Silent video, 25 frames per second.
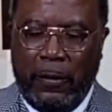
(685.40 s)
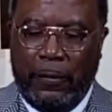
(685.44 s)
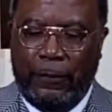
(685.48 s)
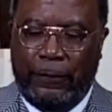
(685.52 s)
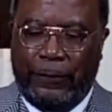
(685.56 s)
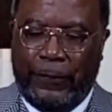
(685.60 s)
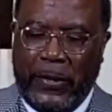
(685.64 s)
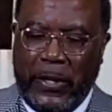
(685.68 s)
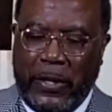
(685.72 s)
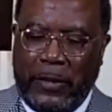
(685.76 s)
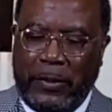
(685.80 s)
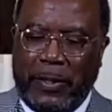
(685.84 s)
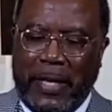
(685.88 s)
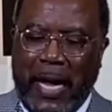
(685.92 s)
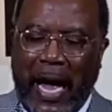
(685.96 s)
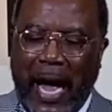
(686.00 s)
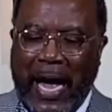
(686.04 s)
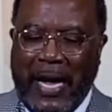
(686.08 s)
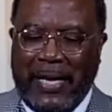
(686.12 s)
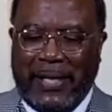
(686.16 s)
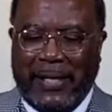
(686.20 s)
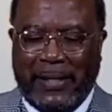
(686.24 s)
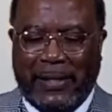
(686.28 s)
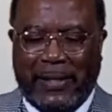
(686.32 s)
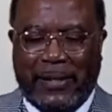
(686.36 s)
Fear
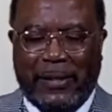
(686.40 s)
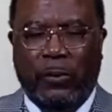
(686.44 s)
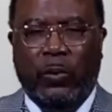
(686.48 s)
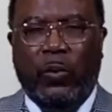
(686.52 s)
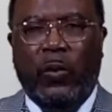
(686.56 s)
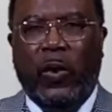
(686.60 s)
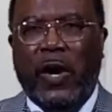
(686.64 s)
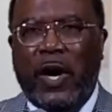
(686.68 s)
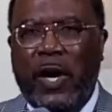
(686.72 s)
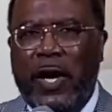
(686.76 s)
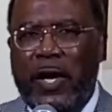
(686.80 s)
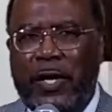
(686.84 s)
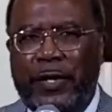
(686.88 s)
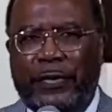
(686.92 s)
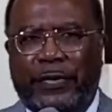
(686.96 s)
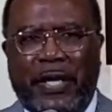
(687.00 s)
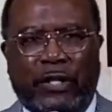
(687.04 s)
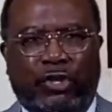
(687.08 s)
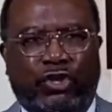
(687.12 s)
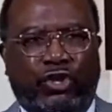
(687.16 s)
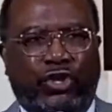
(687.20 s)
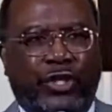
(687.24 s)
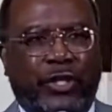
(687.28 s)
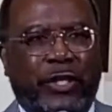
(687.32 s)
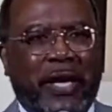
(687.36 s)
not is a word that
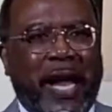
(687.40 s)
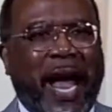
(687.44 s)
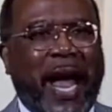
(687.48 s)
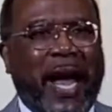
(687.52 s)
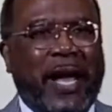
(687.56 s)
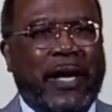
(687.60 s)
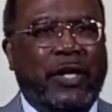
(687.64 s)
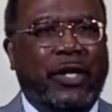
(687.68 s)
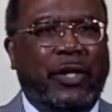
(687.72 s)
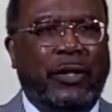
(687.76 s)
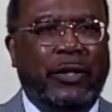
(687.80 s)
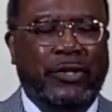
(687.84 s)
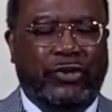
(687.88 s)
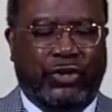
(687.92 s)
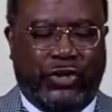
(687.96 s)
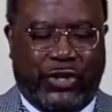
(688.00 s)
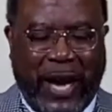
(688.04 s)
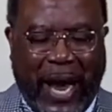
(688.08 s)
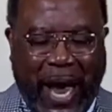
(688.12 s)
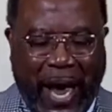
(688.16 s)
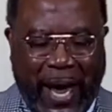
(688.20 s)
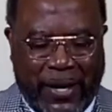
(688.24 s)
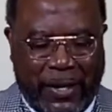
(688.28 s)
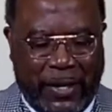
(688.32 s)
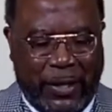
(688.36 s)
shattered,
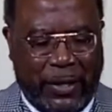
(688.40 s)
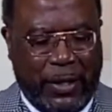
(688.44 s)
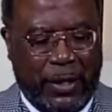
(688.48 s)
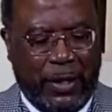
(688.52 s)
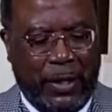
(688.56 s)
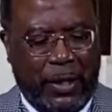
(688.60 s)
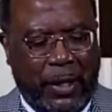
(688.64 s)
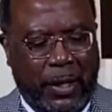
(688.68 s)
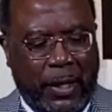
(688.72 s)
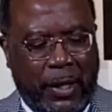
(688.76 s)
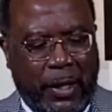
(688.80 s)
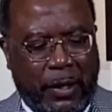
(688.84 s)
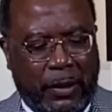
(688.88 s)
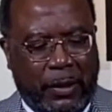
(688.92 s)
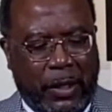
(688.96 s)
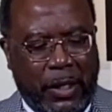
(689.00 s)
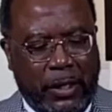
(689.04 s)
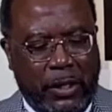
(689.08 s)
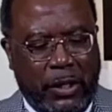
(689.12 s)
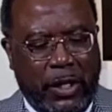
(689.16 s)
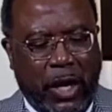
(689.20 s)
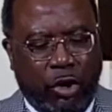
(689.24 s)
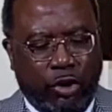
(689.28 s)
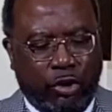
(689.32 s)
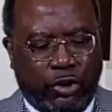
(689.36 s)
shattered
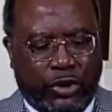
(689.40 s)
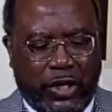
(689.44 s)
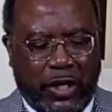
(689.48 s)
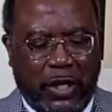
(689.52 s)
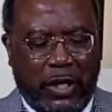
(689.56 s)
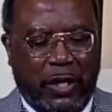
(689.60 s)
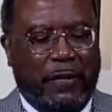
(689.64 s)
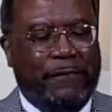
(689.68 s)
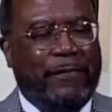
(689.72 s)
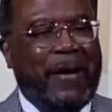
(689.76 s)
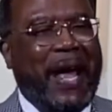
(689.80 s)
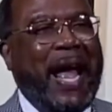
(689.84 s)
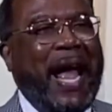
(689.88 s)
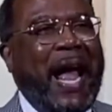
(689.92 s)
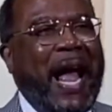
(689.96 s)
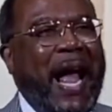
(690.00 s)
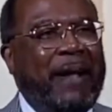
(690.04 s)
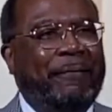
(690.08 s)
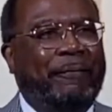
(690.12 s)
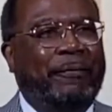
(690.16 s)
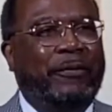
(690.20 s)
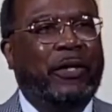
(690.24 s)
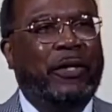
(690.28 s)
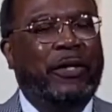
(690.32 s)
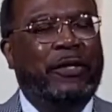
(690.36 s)
the notion of
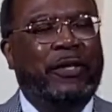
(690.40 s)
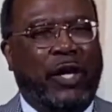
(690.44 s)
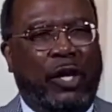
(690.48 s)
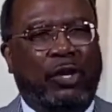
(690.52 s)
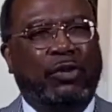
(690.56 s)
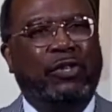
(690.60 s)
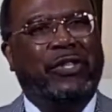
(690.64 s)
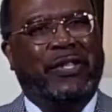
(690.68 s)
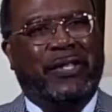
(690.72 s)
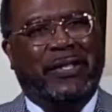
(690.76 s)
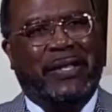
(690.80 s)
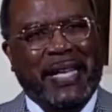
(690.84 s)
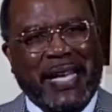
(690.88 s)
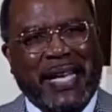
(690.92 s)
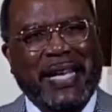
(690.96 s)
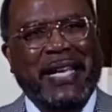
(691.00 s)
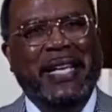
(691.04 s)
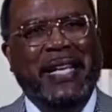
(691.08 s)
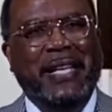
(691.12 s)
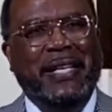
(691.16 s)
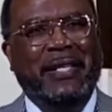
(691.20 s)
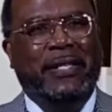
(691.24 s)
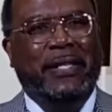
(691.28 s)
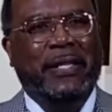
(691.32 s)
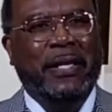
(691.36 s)
after those
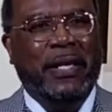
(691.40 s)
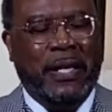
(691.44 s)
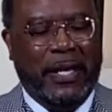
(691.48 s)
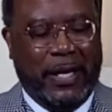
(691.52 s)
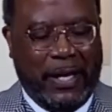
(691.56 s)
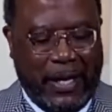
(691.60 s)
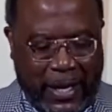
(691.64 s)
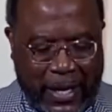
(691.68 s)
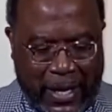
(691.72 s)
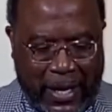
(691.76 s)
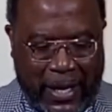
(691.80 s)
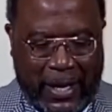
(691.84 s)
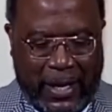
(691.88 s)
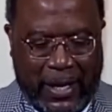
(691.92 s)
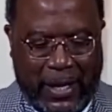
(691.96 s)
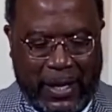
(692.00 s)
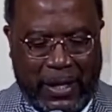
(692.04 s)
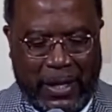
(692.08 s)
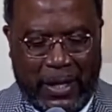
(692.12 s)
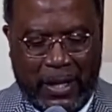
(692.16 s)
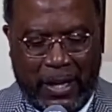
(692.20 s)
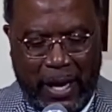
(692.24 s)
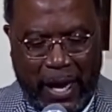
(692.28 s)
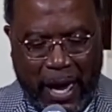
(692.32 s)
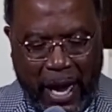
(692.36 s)
things
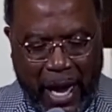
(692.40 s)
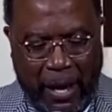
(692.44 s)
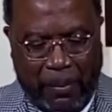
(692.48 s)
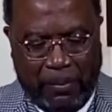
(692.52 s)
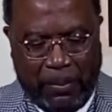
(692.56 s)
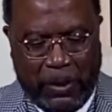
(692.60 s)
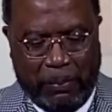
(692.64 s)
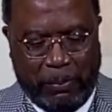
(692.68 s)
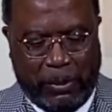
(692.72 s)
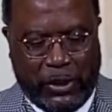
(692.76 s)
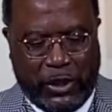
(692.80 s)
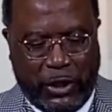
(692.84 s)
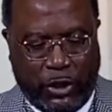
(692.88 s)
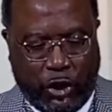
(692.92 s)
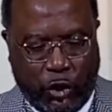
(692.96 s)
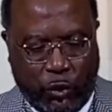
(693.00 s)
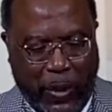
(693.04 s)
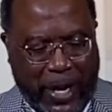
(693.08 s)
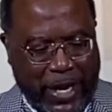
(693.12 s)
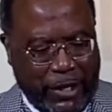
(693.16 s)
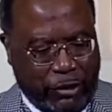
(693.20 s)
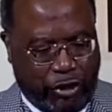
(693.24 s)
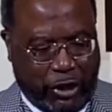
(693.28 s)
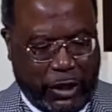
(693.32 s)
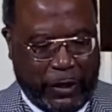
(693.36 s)
in Abram's
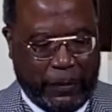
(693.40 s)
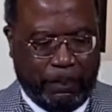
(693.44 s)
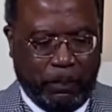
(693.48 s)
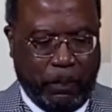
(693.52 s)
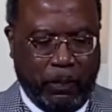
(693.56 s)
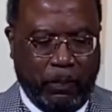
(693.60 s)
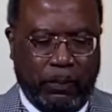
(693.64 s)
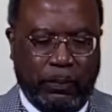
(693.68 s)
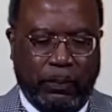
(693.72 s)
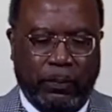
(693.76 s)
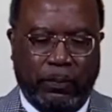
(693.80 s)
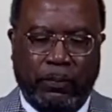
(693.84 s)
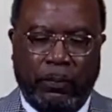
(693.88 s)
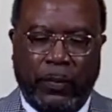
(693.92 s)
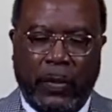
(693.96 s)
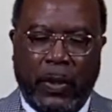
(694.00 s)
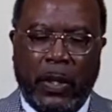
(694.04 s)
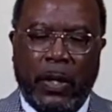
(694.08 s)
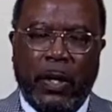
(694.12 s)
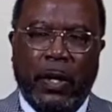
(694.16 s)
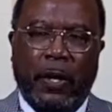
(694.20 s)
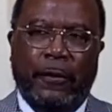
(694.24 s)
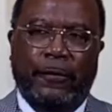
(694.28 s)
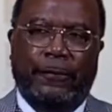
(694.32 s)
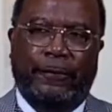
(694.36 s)
situation.
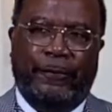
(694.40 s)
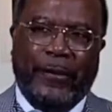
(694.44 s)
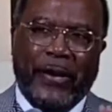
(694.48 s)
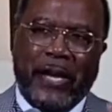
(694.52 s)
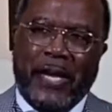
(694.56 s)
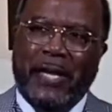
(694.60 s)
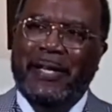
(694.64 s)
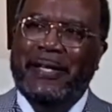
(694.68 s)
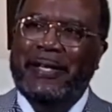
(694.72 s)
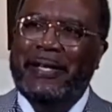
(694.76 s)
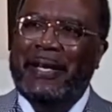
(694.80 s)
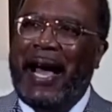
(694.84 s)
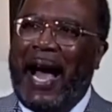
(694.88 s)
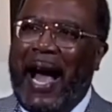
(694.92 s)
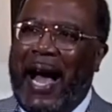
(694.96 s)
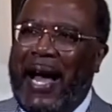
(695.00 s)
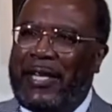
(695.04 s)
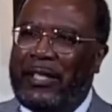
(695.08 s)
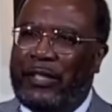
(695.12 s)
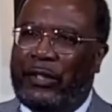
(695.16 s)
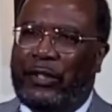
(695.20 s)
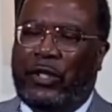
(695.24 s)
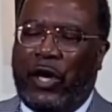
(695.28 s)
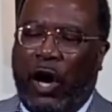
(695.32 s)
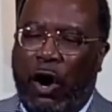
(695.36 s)
Fear
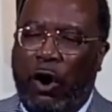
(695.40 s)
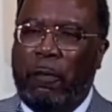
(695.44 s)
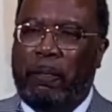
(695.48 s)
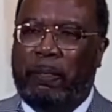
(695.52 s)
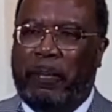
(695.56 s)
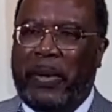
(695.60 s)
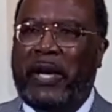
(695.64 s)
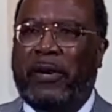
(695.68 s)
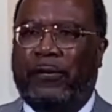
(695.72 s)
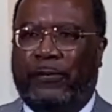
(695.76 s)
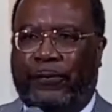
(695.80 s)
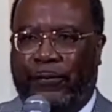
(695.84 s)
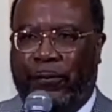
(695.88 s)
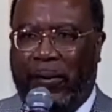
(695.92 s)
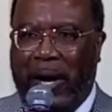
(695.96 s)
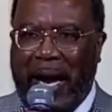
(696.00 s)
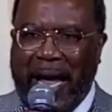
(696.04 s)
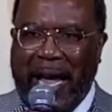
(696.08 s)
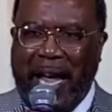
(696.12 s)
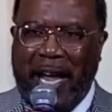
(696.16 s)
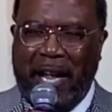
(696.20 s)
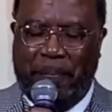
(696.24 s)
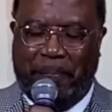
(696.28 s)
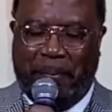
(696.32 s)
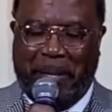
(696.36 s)
not, don't be
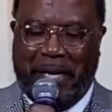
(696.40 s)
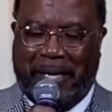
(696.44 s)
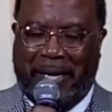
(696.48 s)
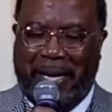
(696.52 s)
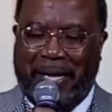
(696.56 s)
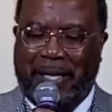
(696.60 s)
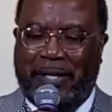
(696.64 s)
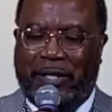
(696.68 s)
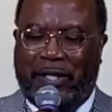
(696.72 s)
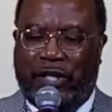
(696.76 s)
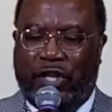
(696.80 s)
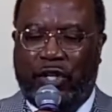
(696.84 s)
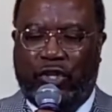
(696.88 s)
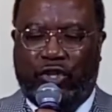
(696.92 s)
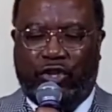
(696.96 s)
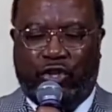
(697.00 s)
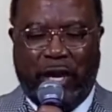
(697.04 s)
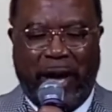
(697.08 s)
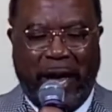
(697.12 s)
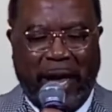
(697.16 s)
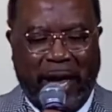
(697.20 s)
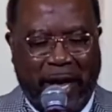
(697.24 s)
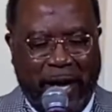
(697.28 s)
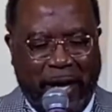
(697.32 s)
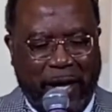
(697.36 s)
afraid begins to
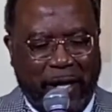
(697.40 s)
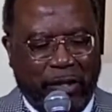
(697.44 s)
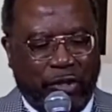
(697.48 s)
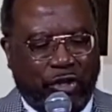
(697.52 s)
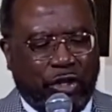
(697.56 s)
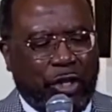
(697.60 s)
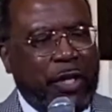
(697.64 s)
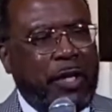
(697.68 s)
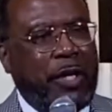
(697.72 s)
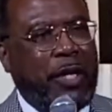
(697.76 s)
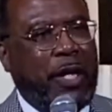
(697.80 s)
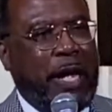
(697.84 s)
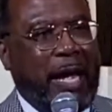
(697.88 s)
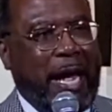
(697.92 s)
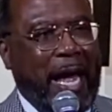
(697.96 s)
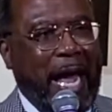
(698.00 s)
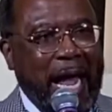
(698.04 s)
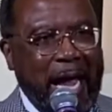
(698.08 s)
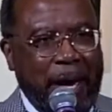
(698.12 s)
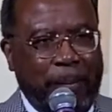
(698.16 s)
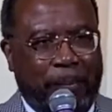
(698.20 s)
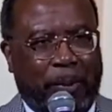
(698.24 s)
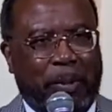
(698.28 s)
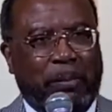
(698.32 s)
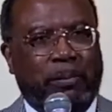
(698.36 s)
change
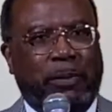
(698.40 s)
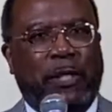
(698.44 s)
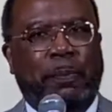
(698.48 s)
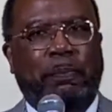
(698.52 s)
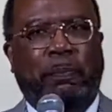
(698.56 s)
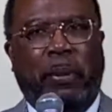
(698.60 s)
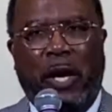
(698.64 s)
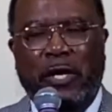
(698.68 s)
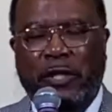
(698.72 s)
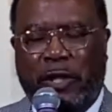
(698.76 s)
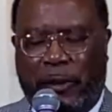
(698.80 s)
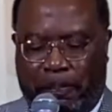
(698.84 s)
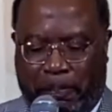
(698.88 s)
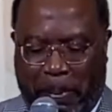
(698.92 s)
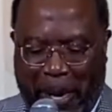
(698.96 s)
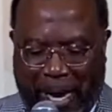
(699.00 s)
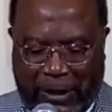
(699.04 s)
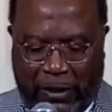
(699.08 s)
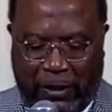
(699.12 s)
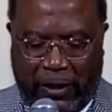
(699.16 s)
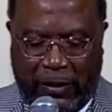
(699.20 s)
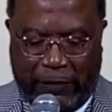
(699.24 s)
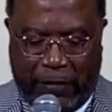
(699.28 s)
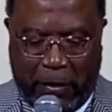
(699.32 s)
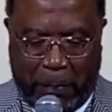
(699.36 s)
Abram's
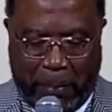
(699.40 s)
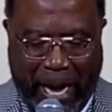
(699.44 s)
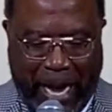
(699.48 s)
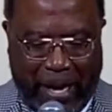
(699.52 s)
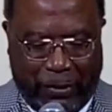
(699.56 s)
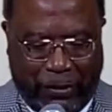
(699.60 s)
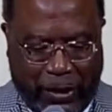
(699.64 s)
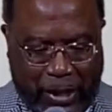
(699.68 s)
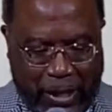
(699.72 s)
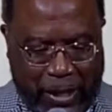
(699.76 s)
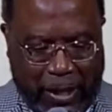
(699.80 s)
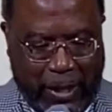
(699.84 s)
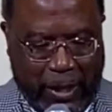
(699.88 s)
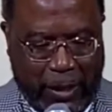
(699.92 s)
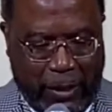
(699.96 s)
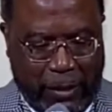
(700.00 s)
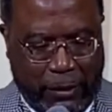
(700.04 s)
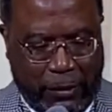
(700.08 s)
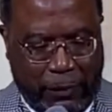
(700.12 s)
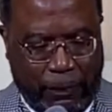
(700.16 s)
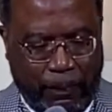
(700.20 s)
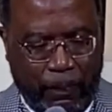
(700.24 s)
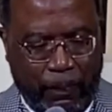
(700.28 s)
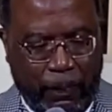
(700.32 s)
perspective about things.